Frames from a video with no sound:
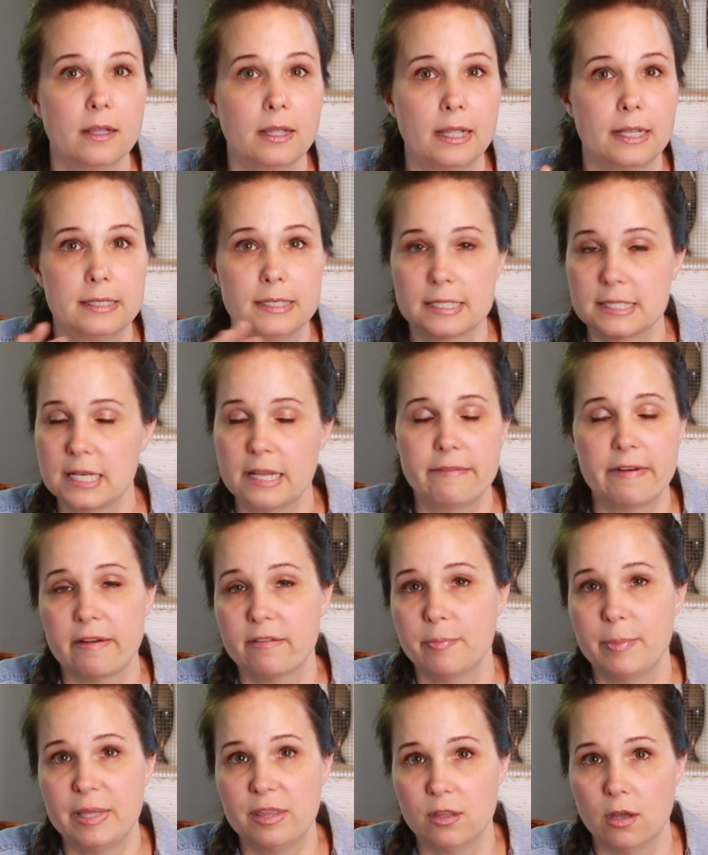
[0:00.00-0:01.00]
It doesn't even have
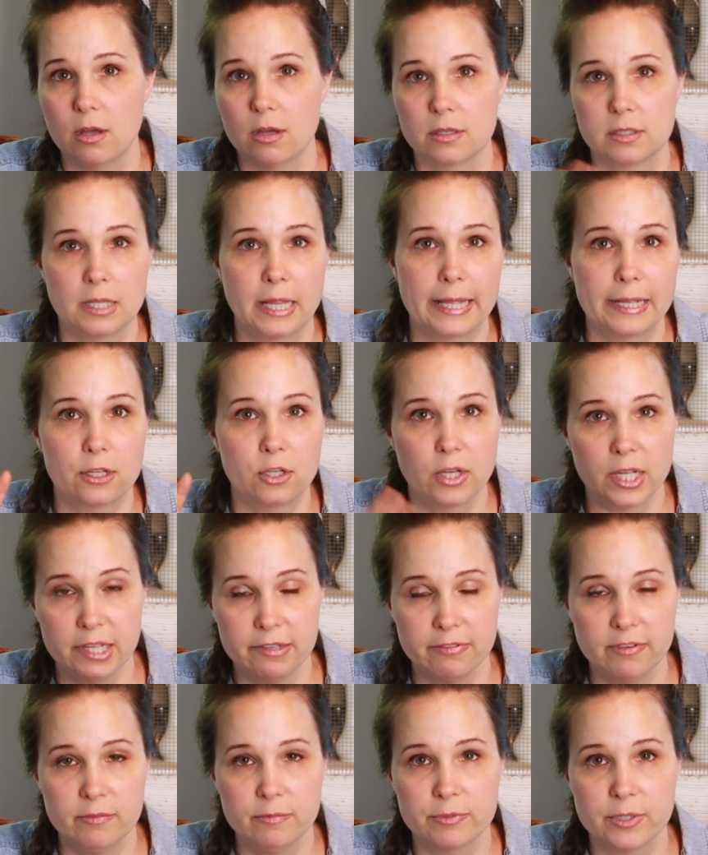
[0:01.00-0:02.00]
to be thawed. Like, cook
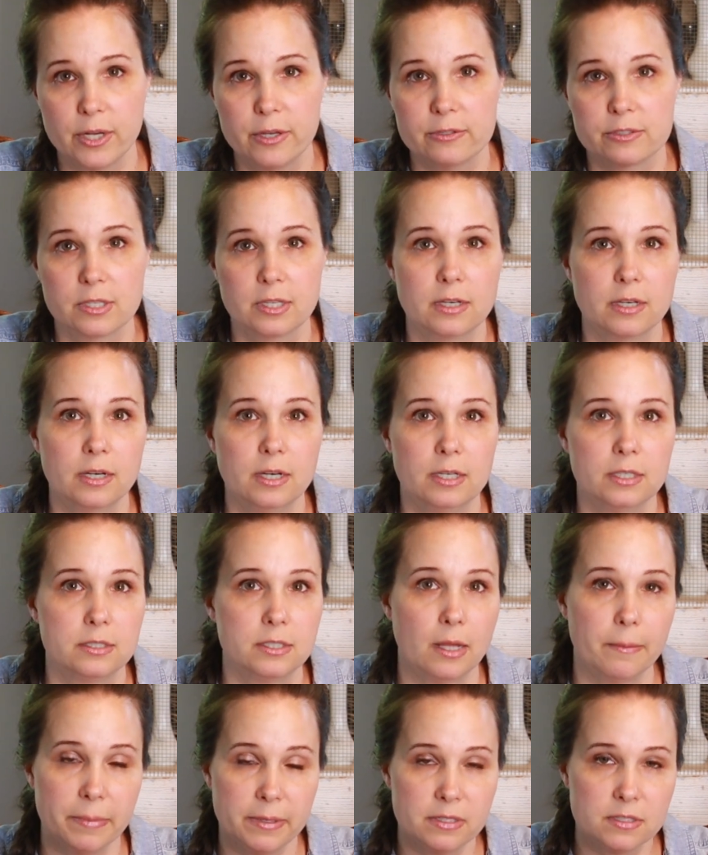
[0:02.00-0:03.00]
it from frozen,
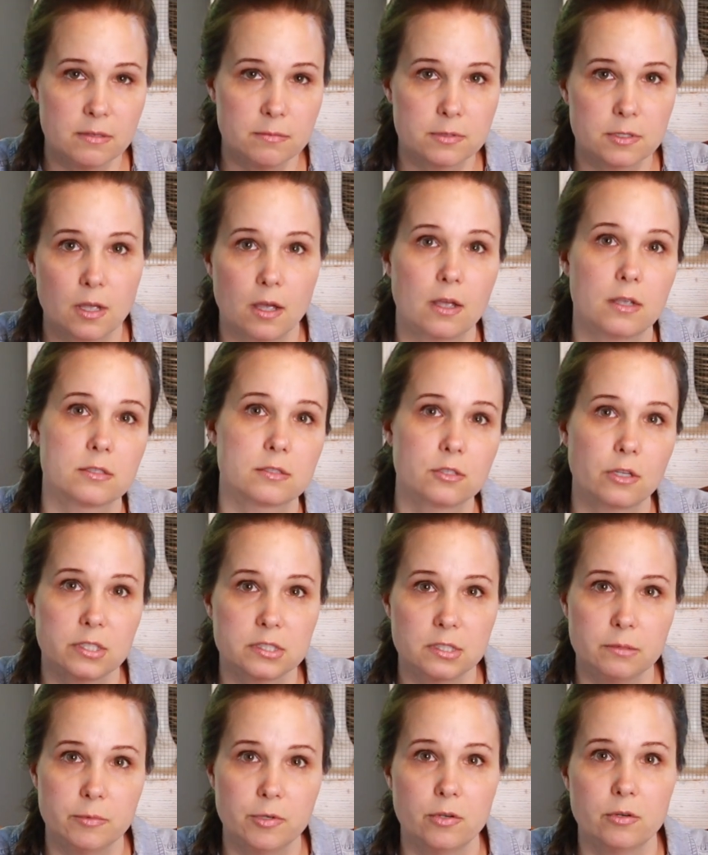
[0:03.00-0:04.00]
dump in some sauce,
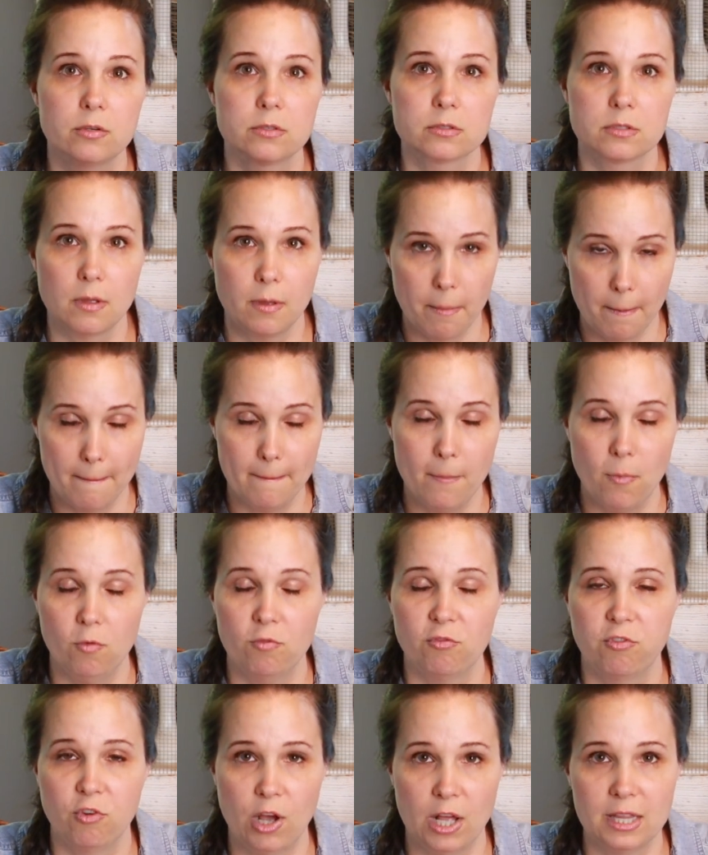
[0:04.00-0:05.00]
cook some noodles,
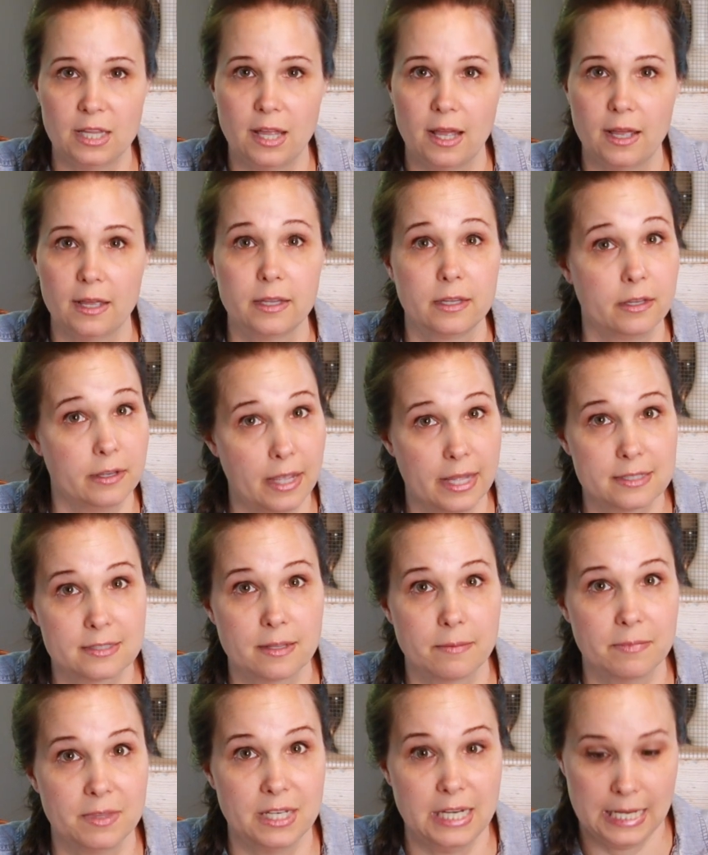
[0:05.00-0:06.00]
voila, you got
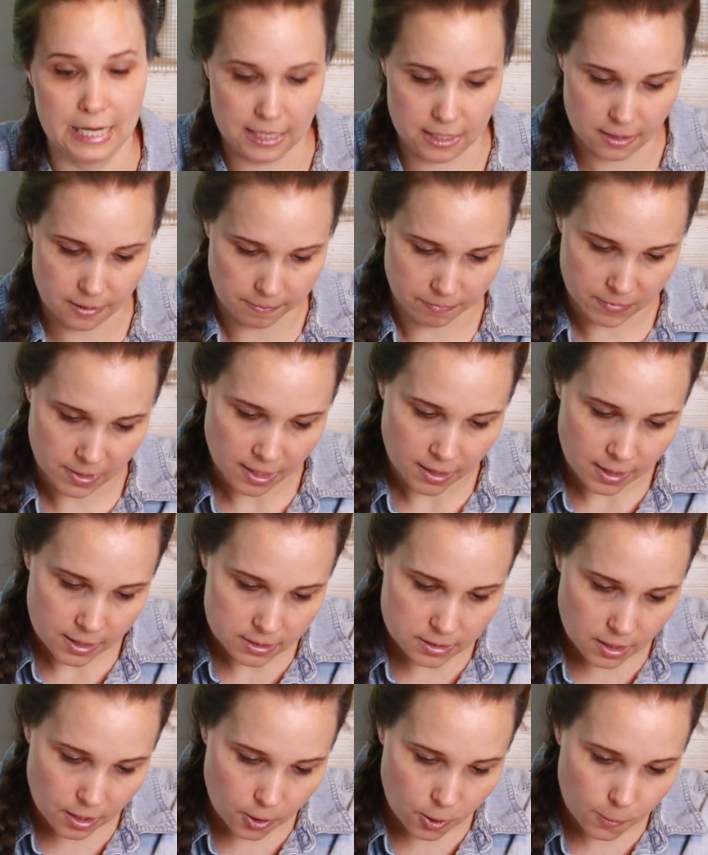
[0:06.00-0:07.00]
something to eat.
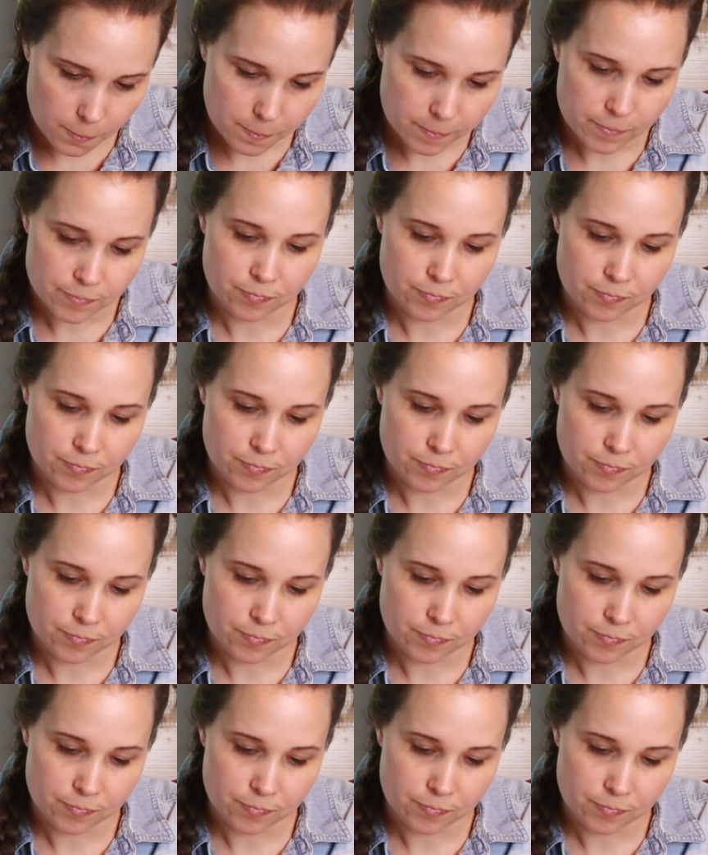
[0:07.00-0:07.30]
So